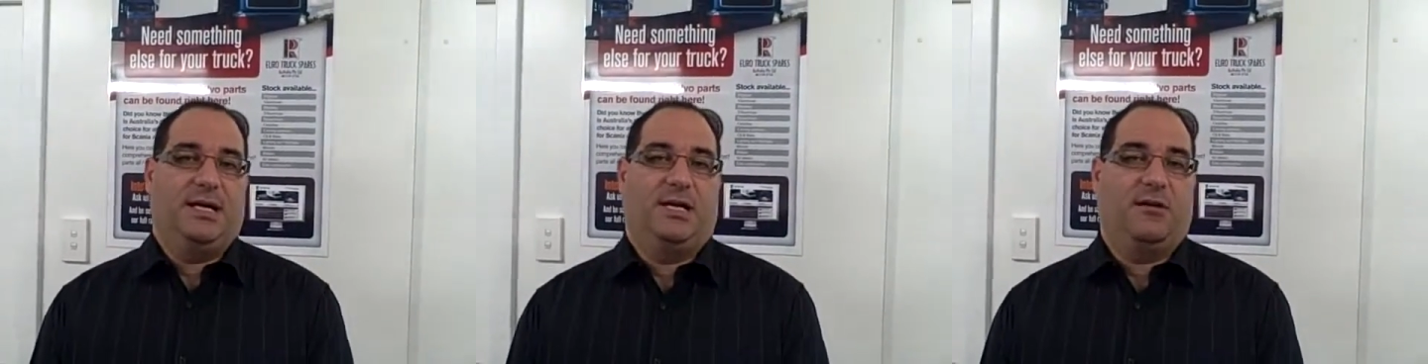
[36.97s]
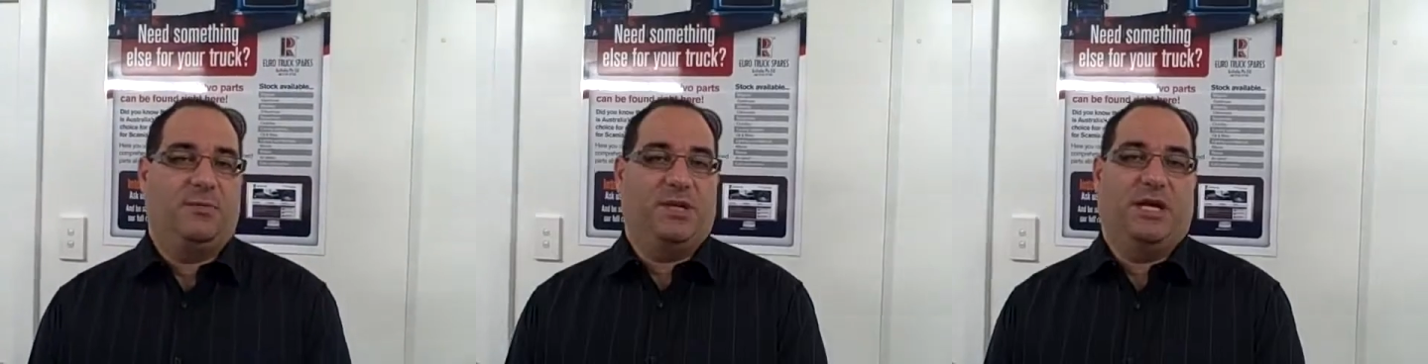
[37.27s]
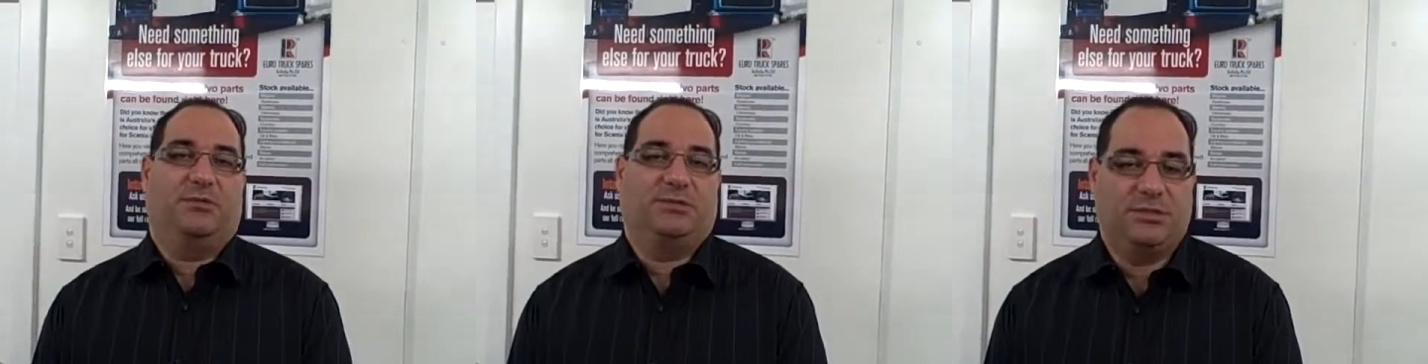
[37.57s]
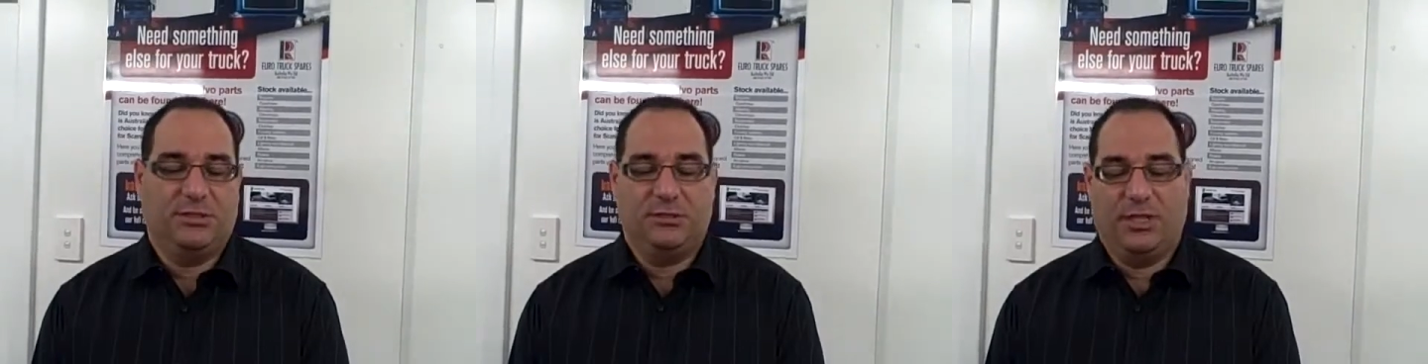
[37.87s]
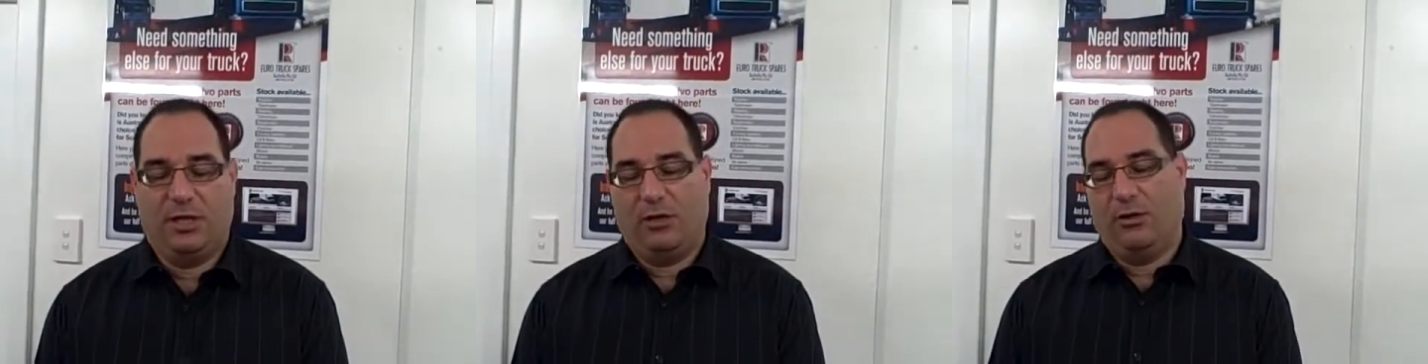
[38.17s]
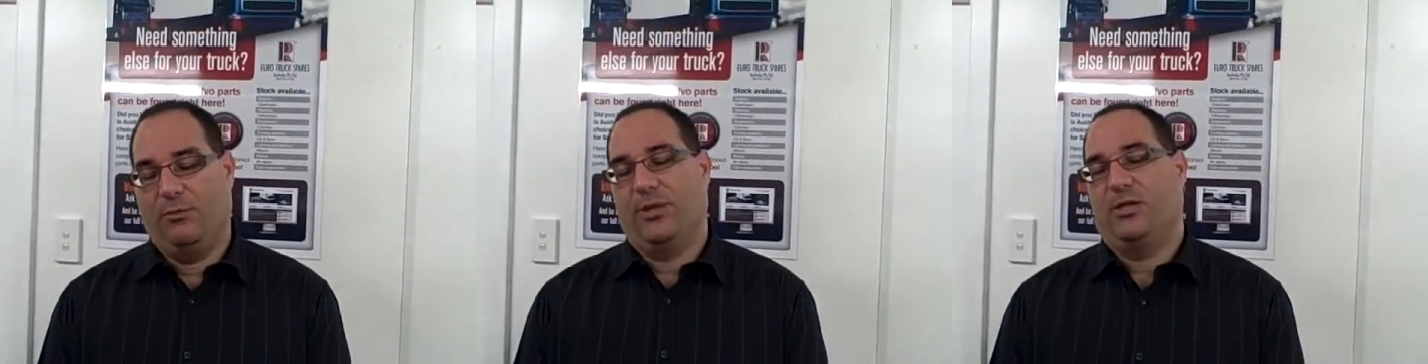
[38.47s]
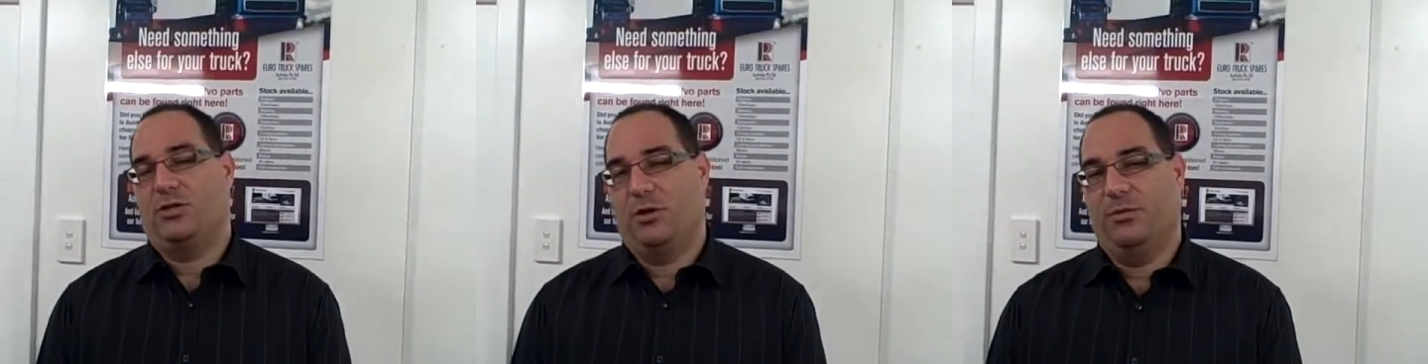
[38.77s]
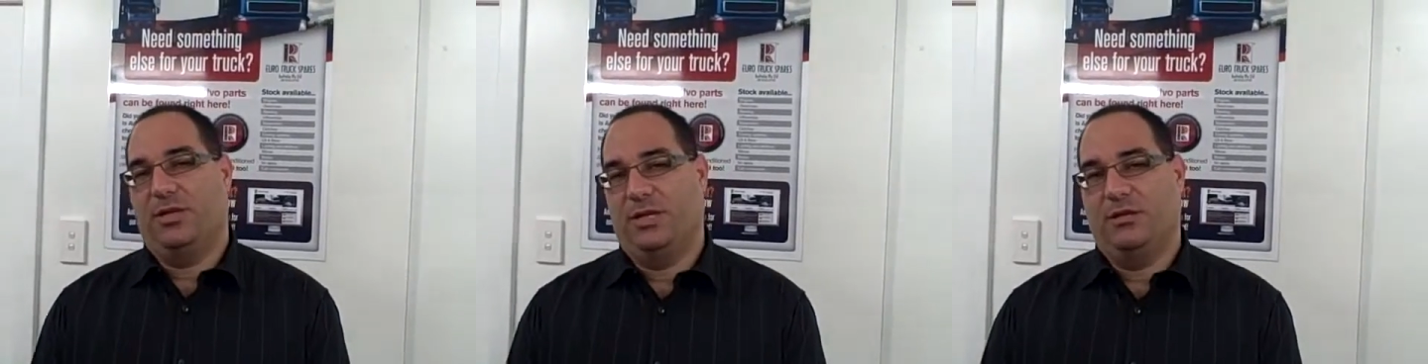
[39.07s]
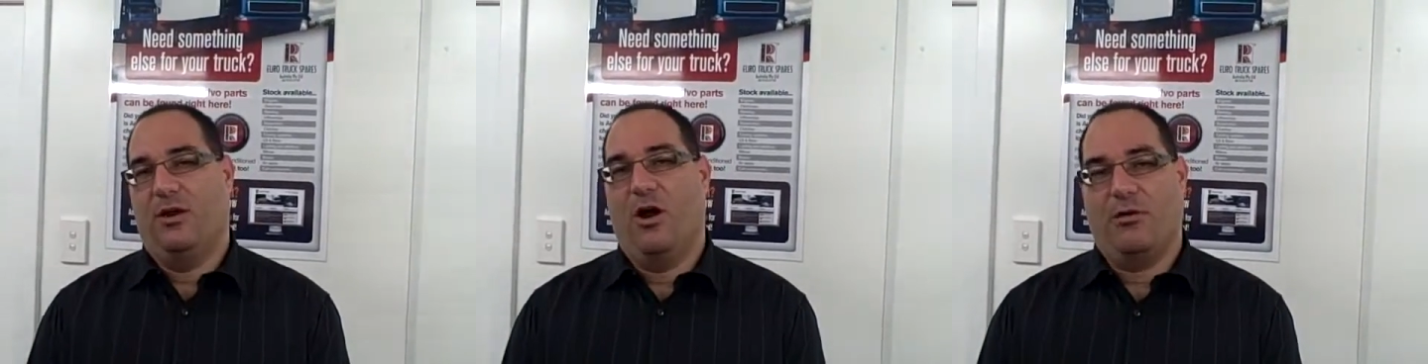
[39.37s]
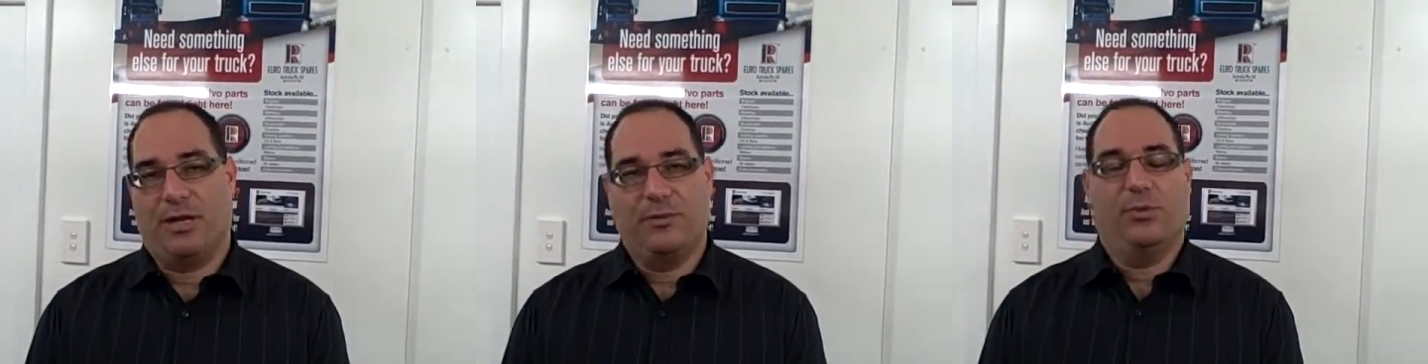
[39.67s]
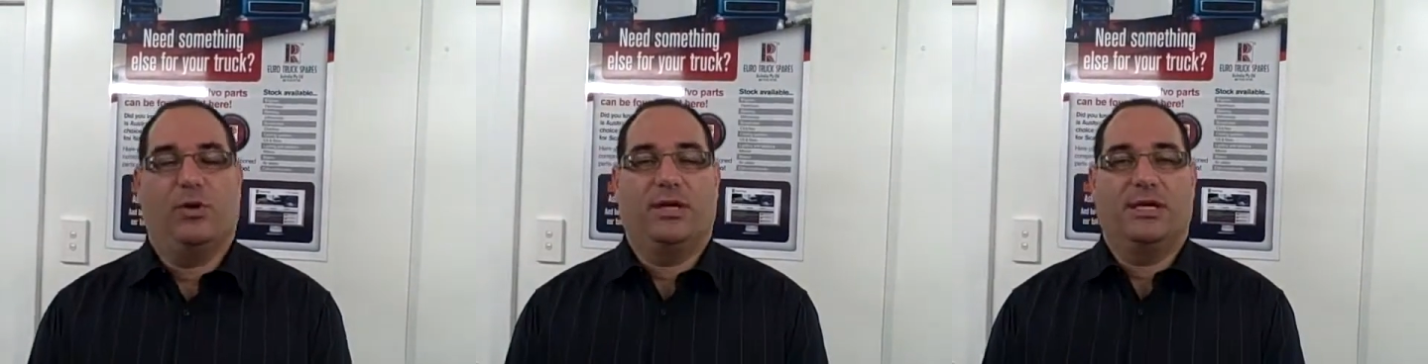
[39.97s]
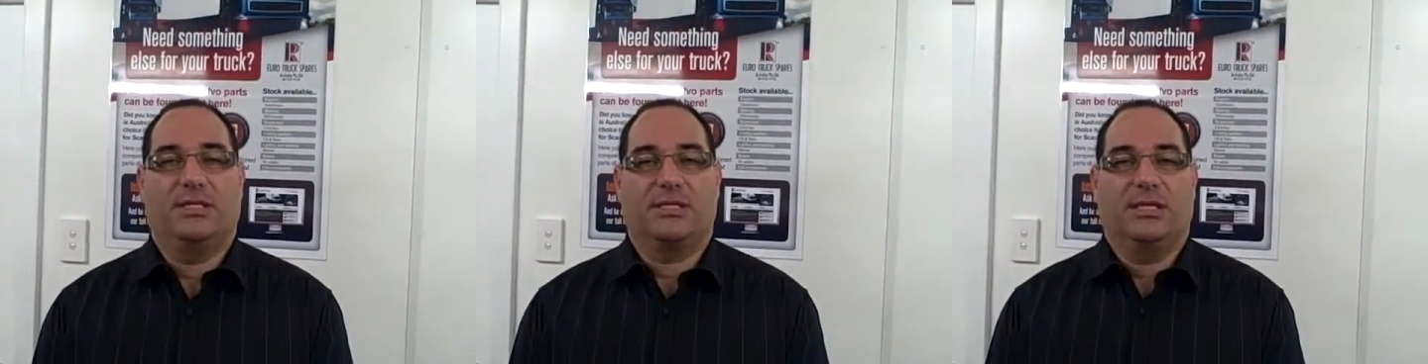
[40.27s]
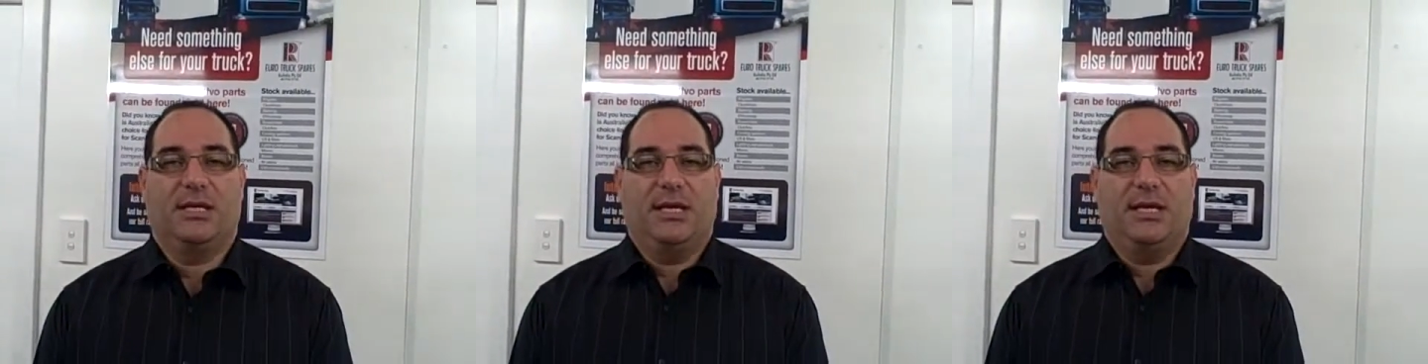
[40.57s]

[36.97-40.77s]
and I've been able to do a lot better job in hiring employees